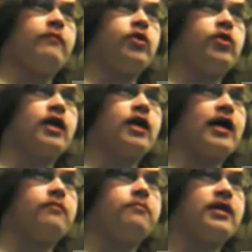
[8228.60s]
looking
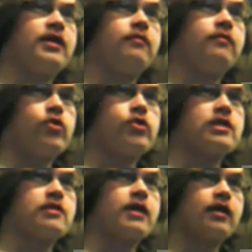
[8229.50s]
at bacon bowls
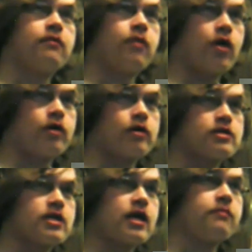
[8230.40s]
and bacon
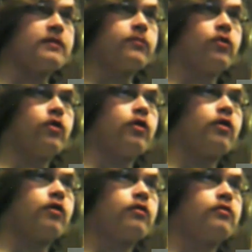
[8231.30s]
mugs, and people
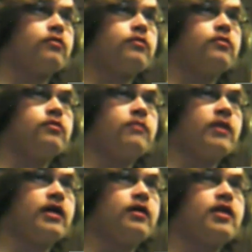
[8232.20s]
are
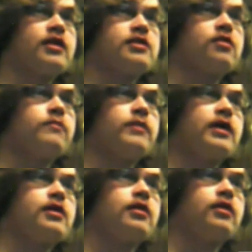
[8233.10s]
making things out of
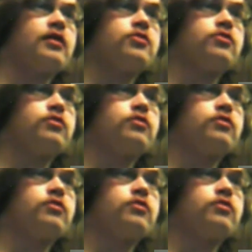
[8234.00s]
bacon that shouldn't.